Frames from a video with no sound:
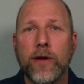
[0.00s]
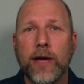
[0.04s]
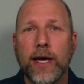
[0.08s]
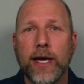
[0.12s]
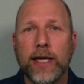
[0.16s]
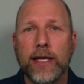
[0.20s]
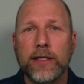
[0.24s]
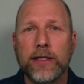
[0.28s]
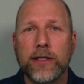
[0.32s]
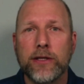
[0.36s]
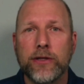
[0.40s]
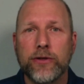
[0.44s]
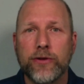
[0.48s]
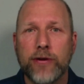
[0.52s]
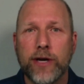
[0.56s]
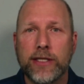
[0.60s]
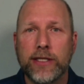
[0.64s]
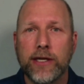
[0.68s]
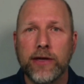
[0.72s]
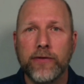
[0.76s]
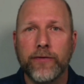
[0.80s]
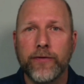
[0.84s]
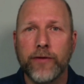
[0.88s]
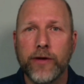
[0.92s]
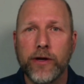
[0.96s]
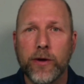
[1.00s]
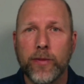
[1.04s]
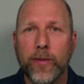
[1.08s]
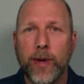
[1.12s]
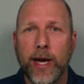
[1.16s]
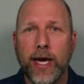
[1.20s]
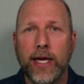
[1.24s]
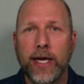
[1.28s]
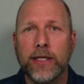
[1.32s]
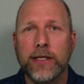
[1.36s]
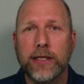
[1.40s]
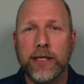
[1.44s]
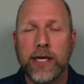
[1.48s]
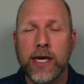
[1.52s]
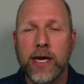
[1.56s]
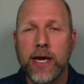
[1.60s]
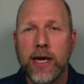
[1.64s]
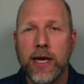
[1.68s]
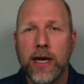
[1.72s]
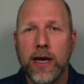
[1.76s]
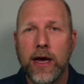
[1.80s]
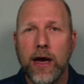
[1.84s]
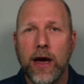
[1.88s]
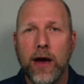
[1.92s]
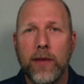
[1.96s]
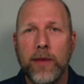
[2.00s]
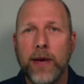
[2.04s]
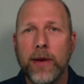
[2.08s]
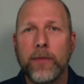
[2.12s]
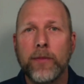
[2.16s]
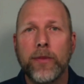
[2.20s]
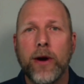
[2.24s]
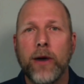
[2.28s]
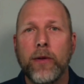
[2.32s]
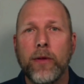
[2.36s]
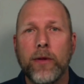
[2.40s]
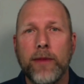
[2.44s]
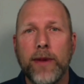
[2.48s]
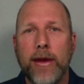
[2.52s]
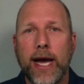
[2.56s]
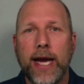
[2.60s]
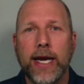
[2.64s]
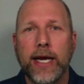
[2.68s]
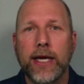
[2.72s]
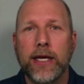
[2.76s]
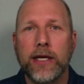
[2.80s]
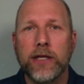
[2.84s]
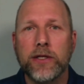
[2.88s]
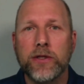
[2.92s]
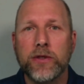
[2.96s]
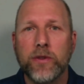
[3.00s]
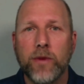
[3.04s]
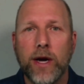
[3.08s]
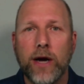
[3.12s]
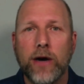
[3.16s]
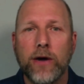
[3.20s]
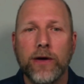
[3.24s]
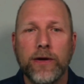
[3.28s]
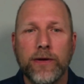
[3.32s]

and distressing for your pets um, and problematic as well.